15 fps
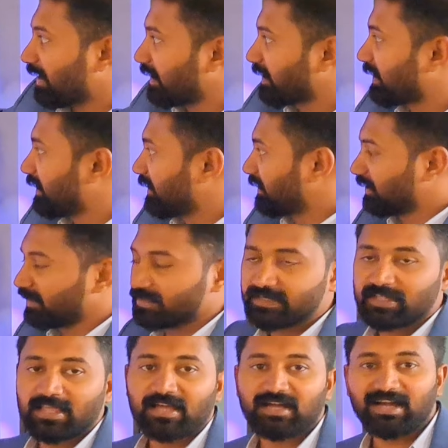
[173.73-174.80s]
a
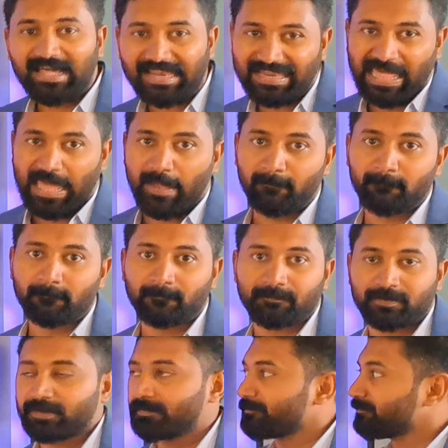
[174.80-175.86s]
girl, a lamp.